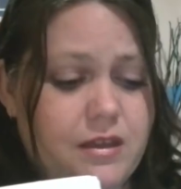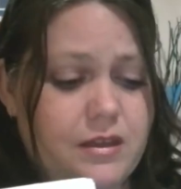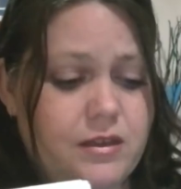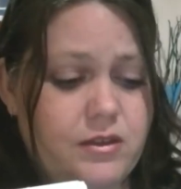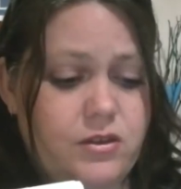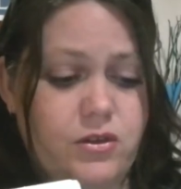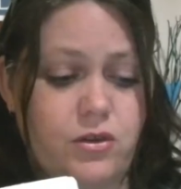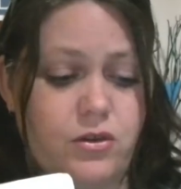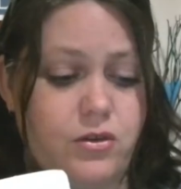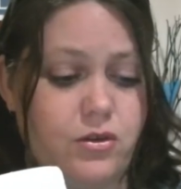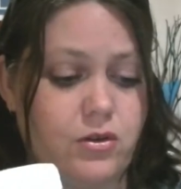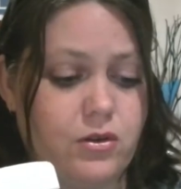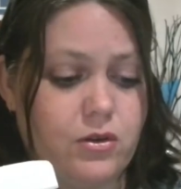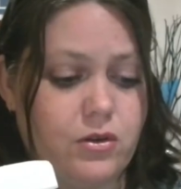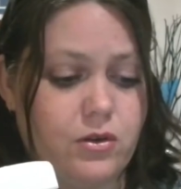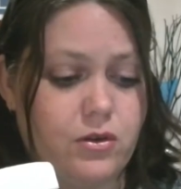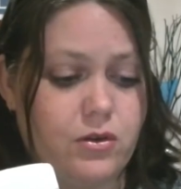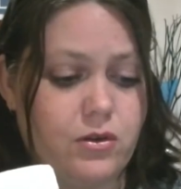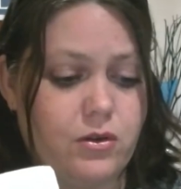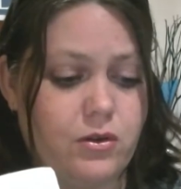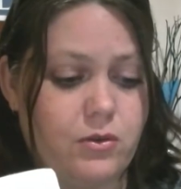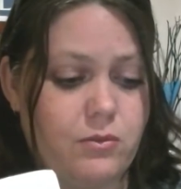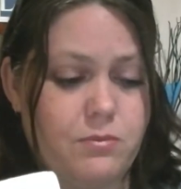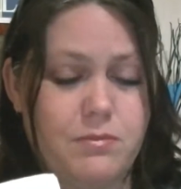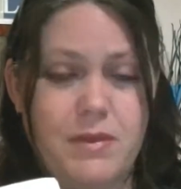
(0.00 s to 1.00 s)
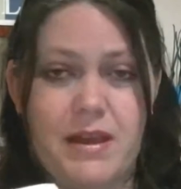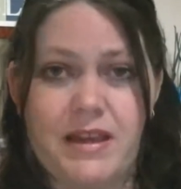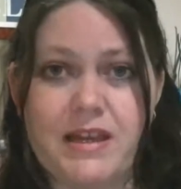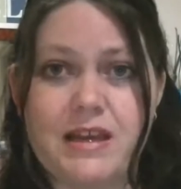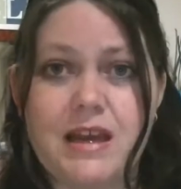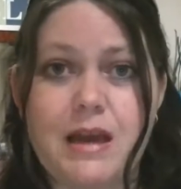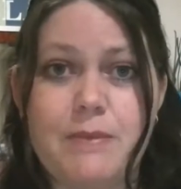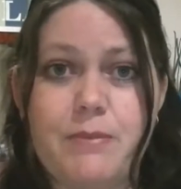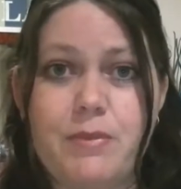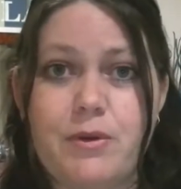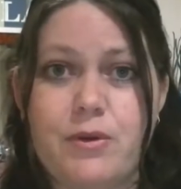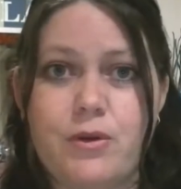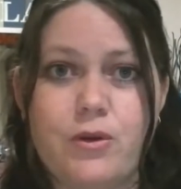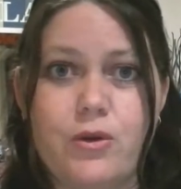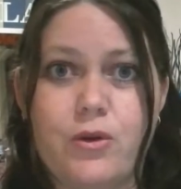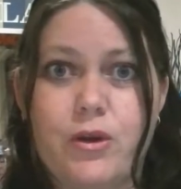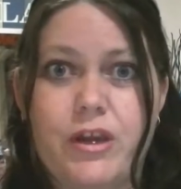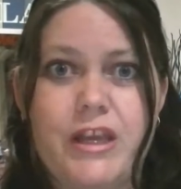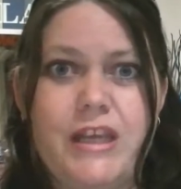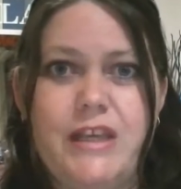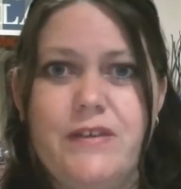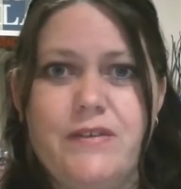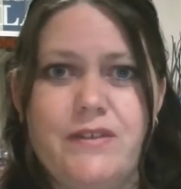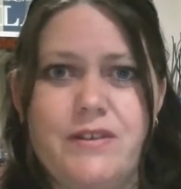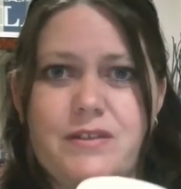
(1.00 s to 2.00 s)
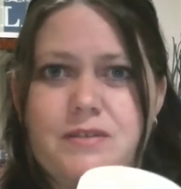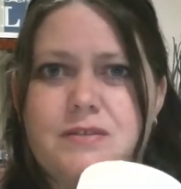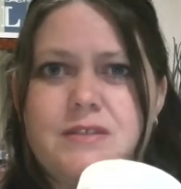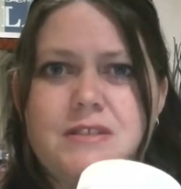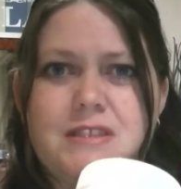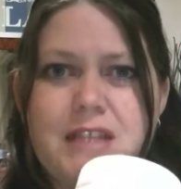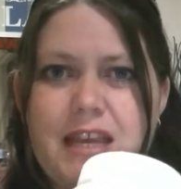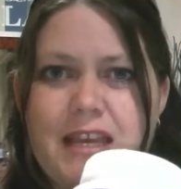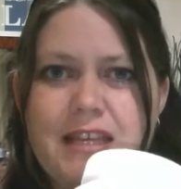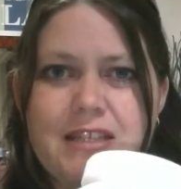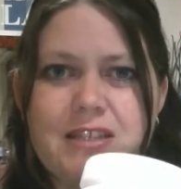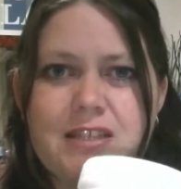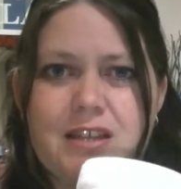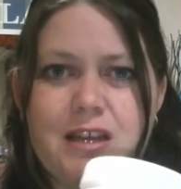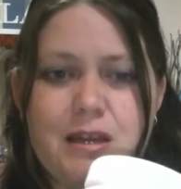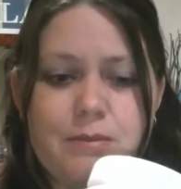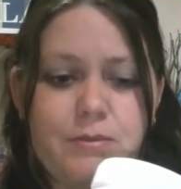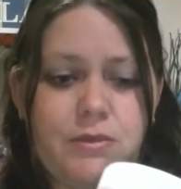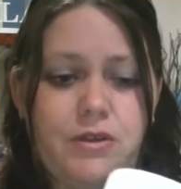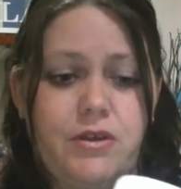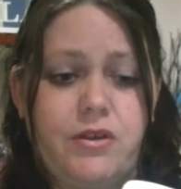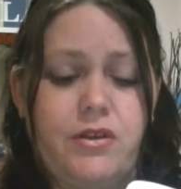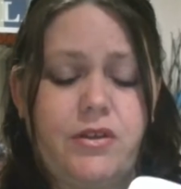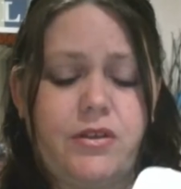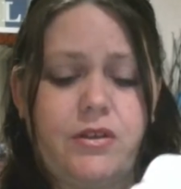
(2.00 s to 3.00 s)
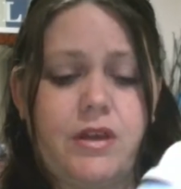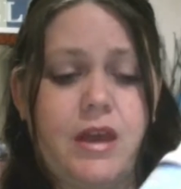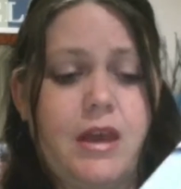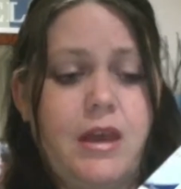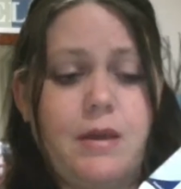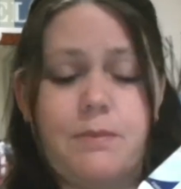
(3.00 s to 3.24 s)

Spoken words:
your makeup or even daytime use.